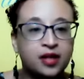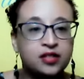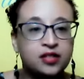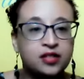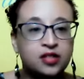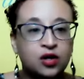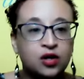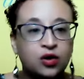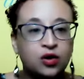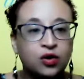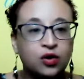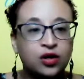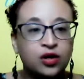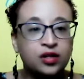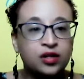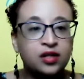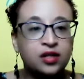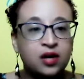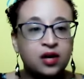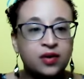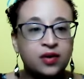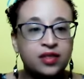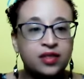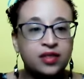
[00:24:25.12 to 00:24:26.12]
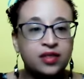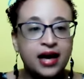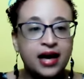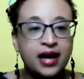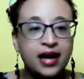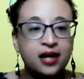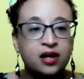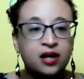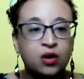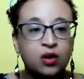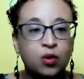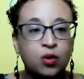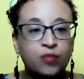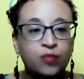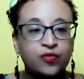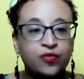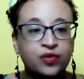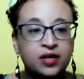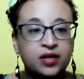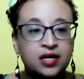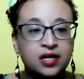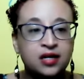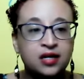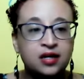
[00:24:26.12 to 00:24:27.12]
So good luck with that. And
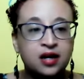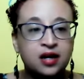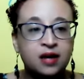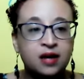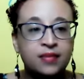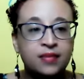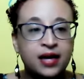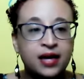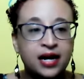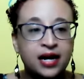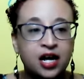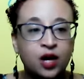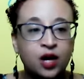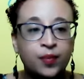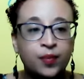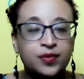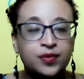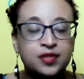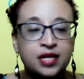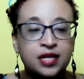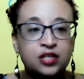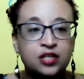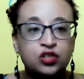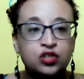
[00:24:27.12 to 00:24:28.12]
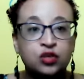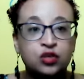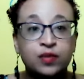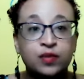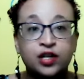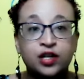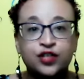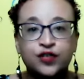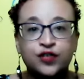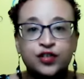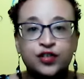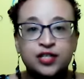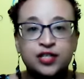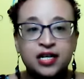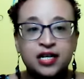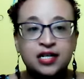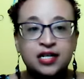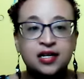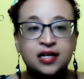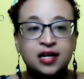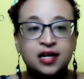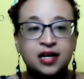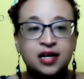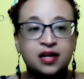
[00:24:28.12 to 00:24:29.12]
hopefully um, that helps. Thanks so much for
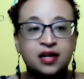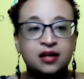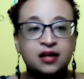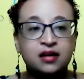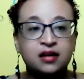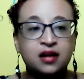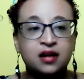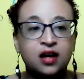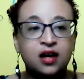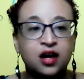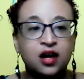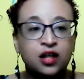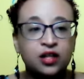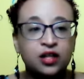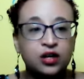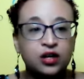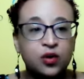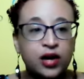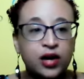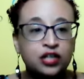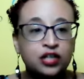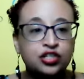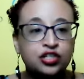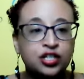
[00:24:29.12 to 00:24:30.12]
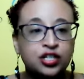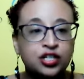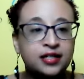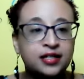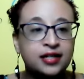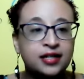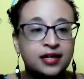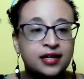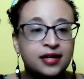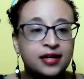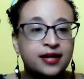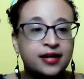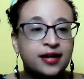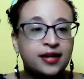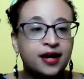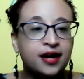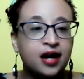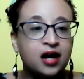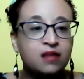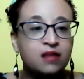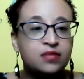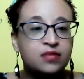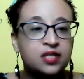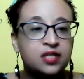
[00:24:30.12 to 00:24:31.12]
sending in the question.
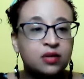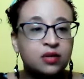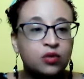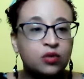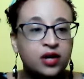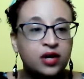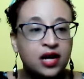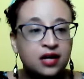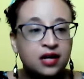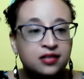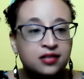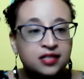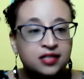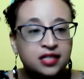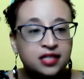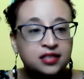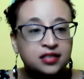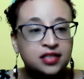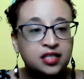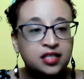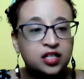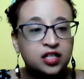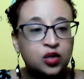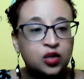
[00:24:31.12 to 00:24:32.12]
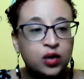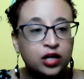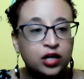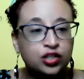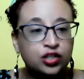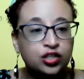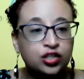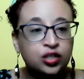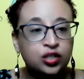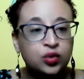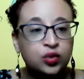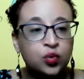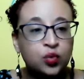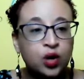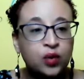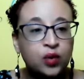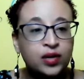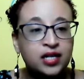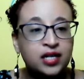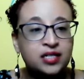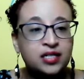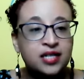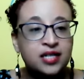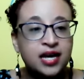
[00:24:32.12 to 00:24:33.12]
Um, someone else sent in the question What
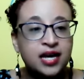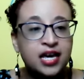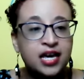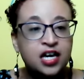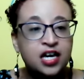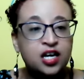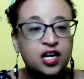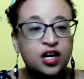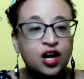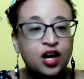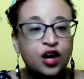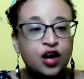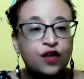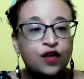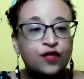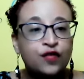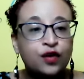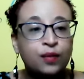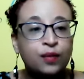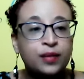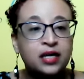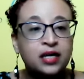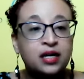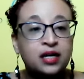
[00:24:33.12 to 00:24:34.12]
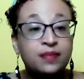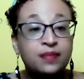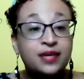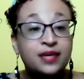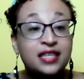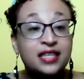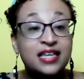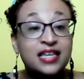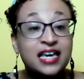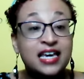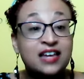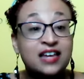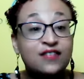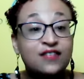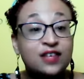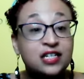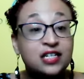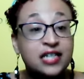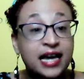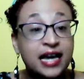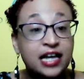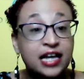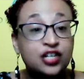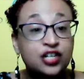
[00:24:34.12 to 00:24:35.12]
would it take for me to be the
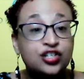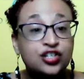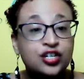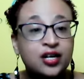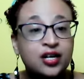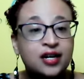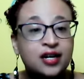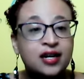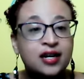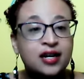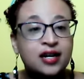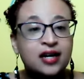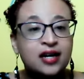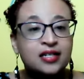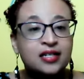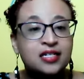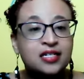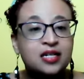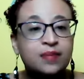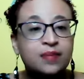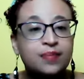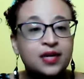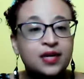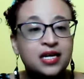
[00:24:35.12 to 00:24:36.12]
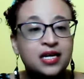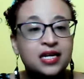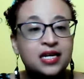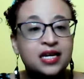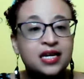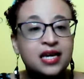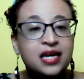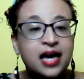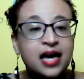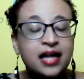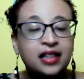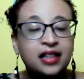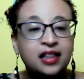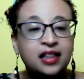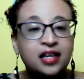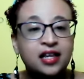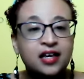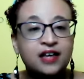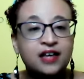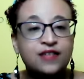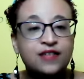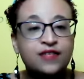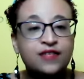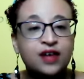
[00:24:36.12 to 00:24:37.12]
invitation to be and
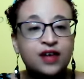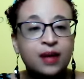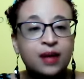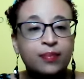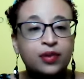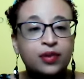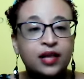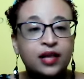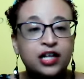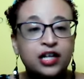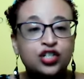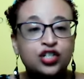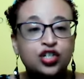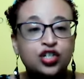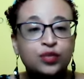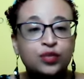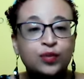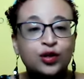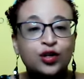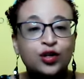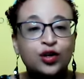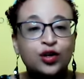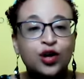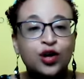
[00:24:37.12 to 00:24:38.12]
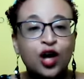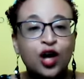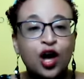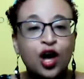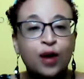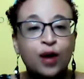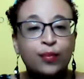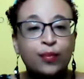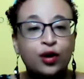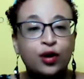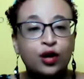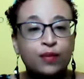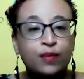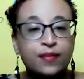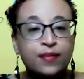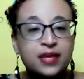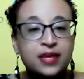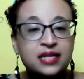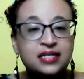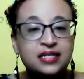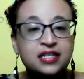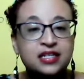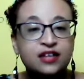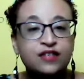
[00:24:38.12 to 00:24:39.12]
live a pleasurable,
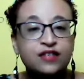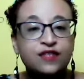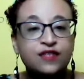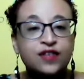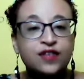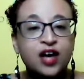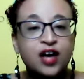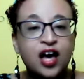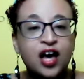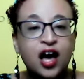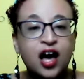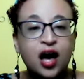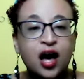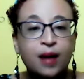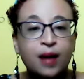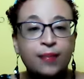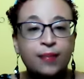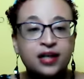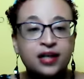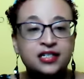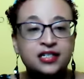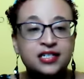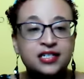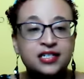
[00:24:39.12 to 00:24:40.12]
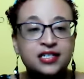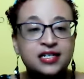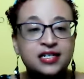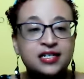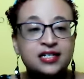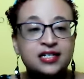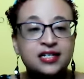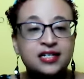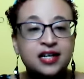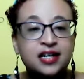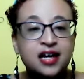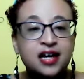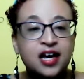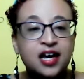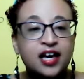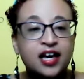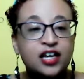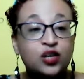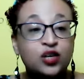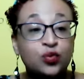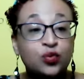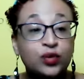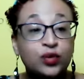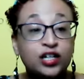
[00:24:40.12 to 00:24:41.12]
permissive, abundant,
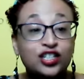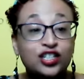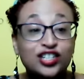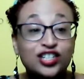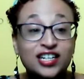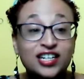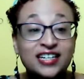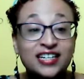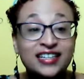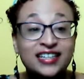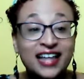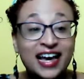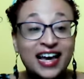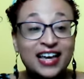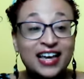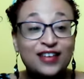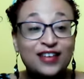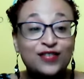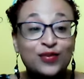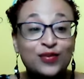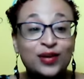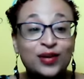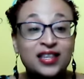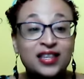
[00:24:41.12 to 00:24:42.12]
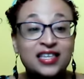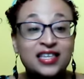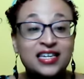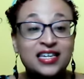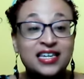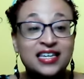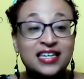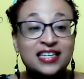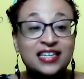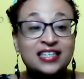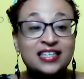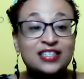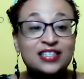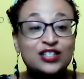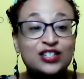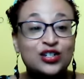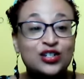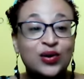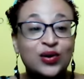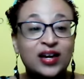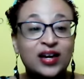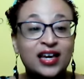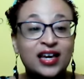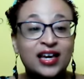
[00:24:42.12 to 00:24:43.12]
enriching life with ease,
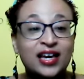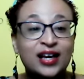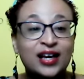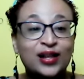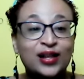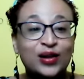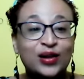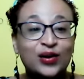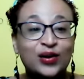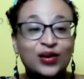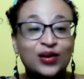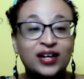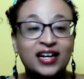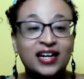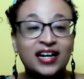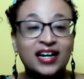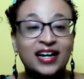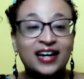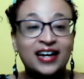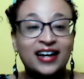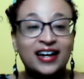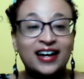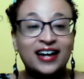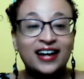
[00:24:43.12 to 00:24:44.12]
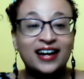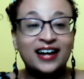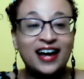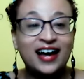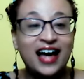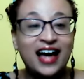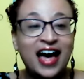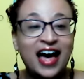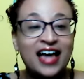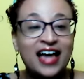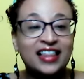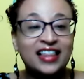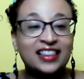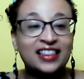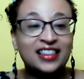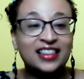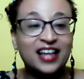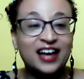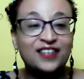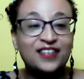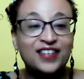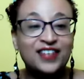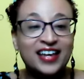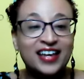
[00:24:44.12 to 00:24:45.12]
joy, and glory? I
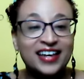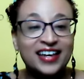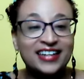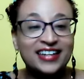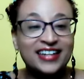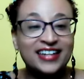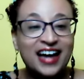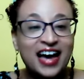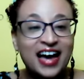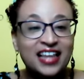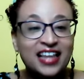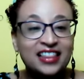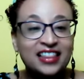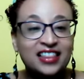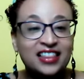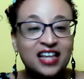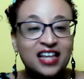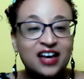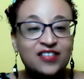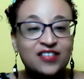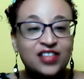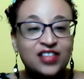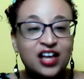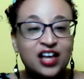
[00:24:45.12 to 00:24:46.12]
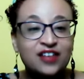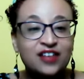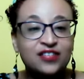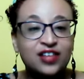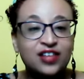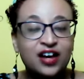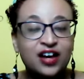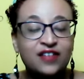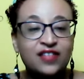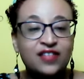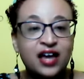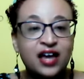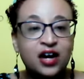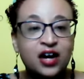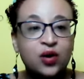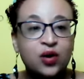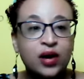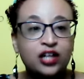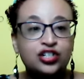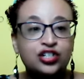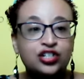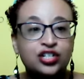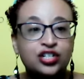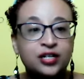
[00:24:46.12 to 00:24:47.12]
love it. I love, love, love that
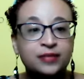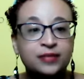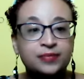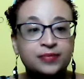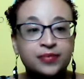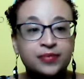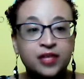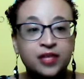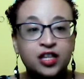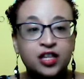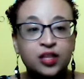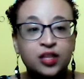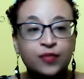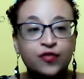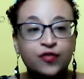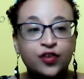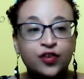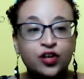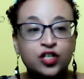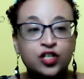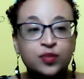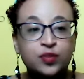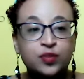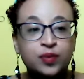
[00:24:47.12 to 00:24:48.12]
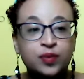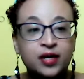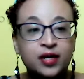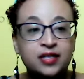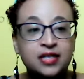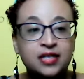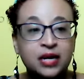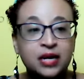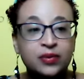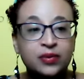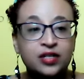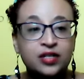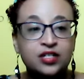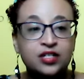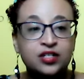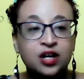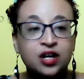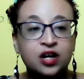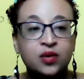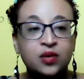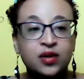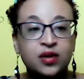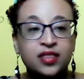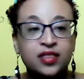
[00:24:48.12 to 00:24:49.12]
question. The first place I would
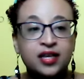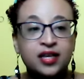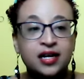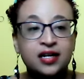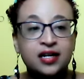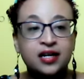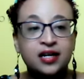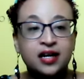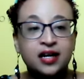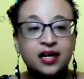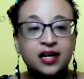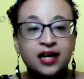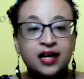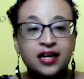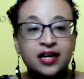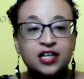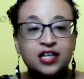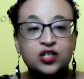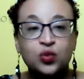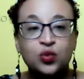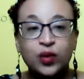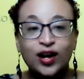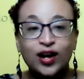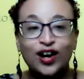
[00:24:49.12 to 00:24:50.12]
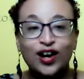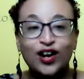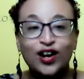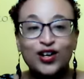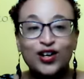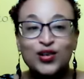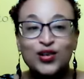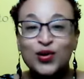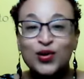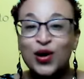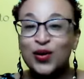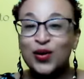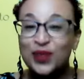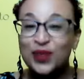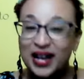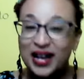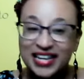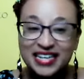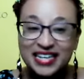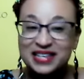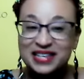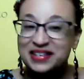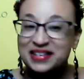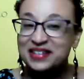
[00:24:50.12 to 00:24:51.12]
start with it is where are you
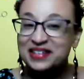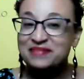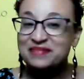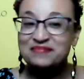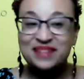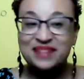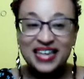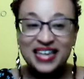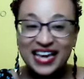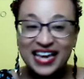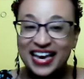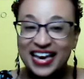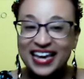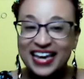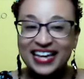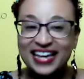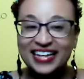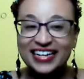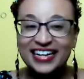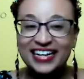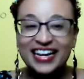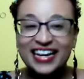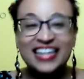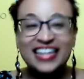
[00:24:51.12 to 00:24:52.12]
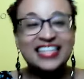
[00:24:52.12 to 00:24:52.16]
already being?